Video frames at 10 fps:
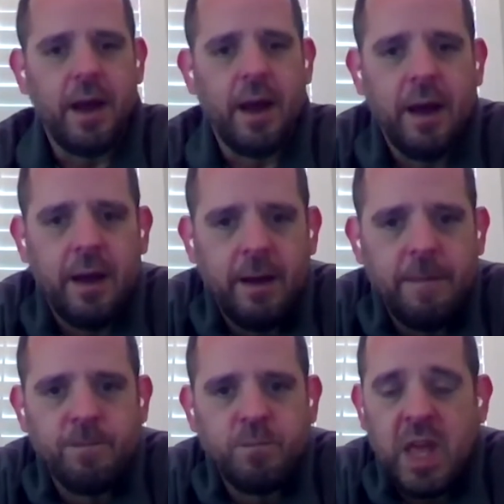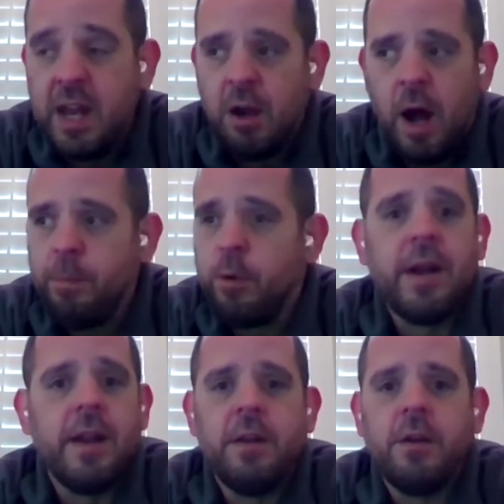And it
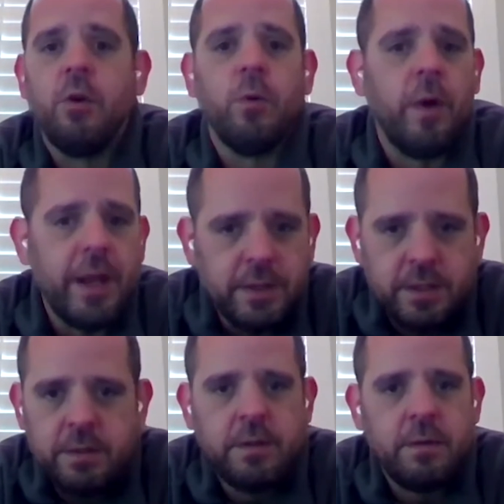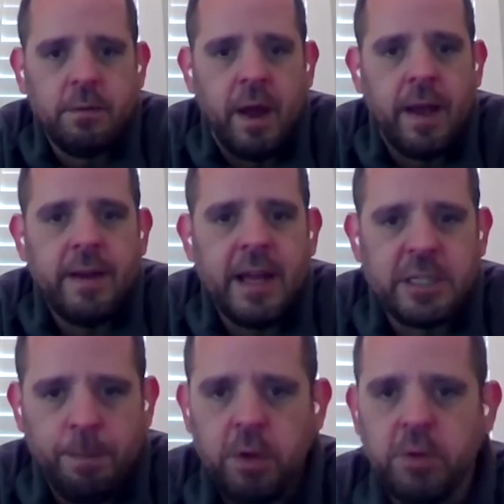operated great, right? As
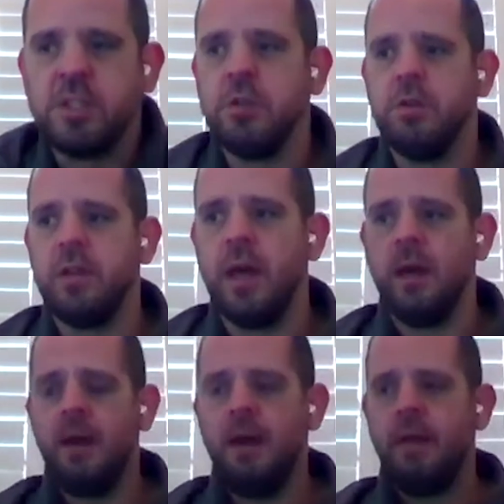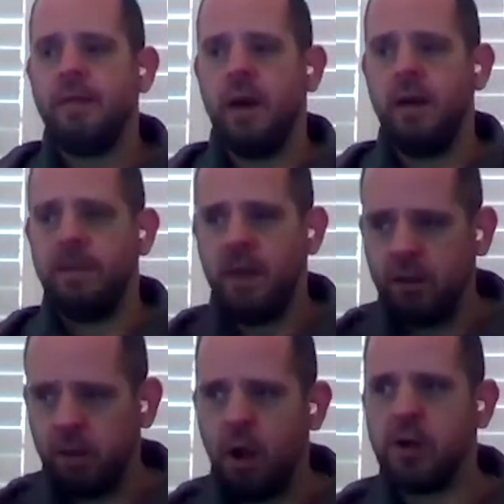opposed to
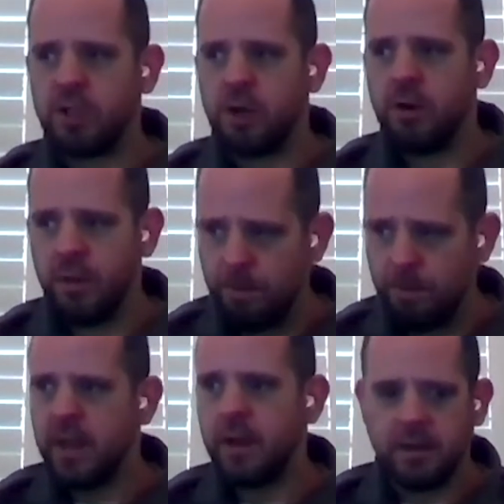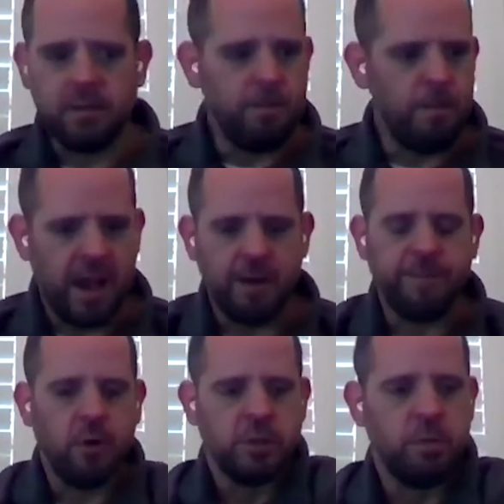the big
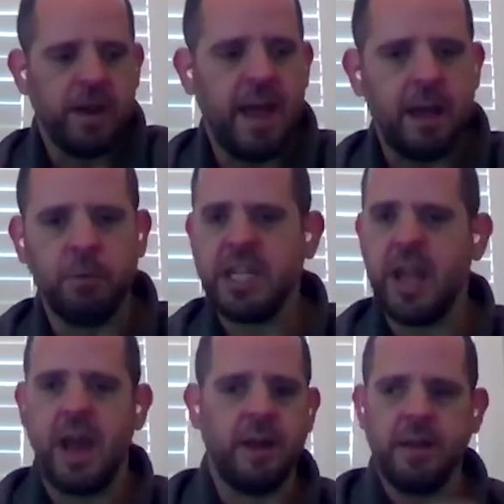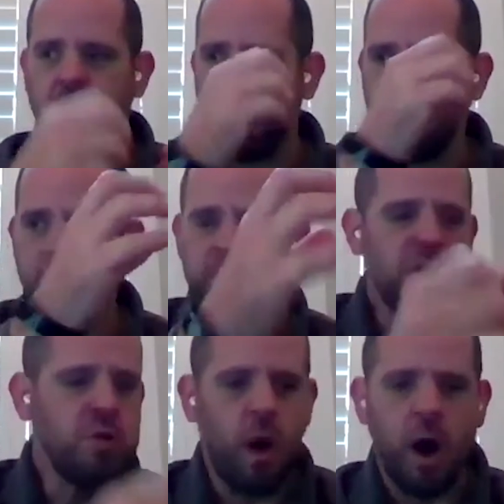manifolds we had, which had,
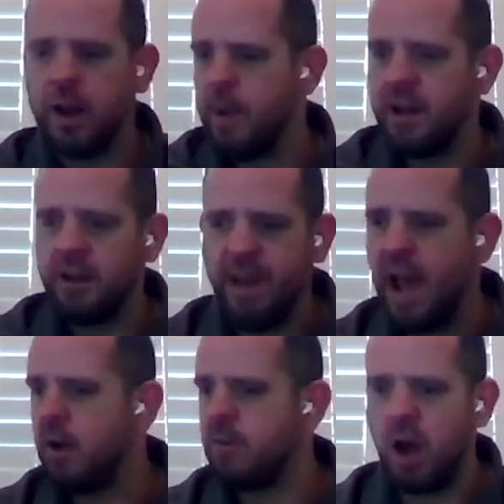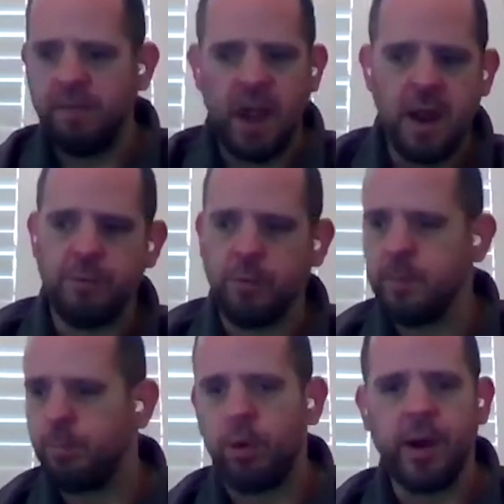2 automated valves off of
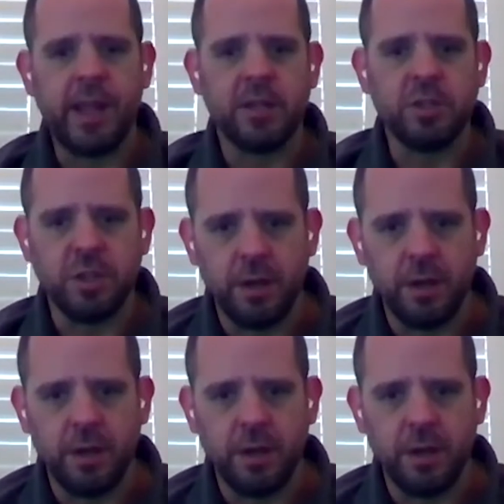every branch.